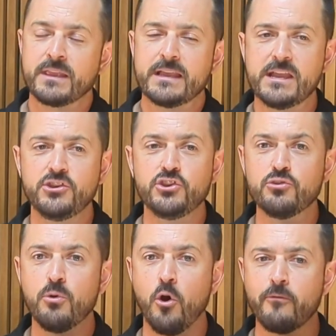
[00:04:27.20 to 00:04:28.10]

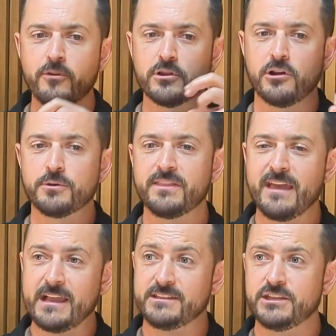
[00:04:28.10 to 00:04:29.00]
You overloaded
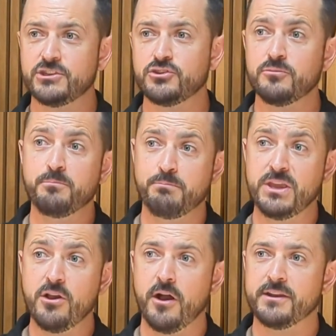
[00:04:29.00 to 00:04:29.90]
that tissue
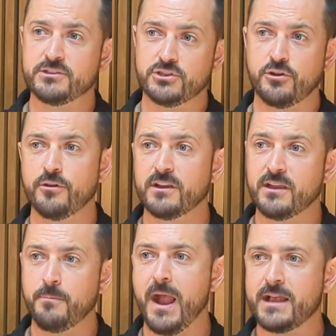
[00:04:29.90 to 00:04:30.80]
beyond its current
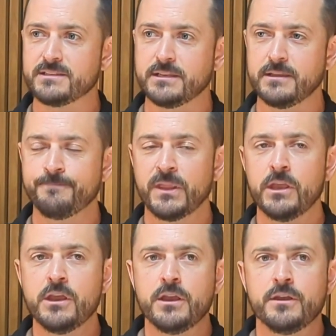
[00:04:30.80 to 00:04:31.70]
capacity.
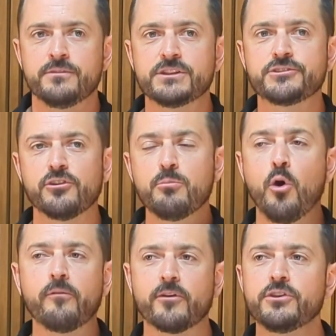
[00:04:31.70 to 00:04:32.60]
The term
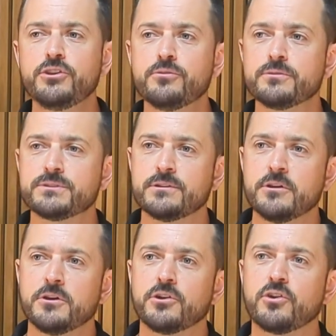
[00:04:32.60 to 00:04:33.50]
overuse
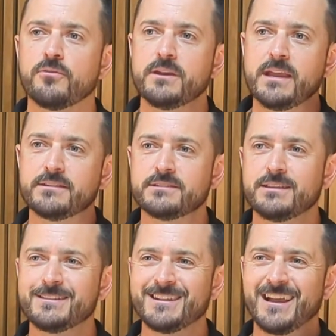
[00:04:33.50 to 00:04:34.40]
creates
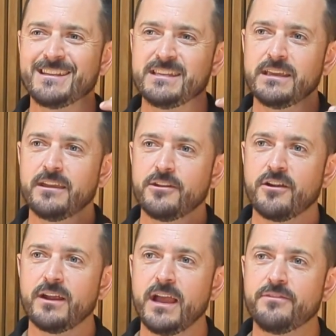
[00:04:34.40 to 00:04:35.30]
this idea in our
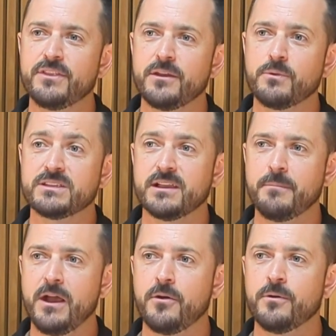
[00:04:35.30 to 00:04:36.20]
head that we
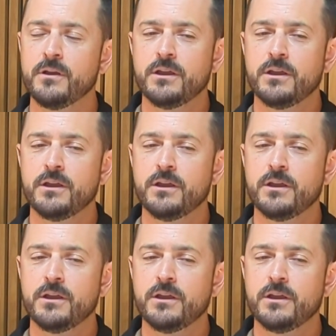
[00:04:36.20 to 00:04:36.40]
somehow,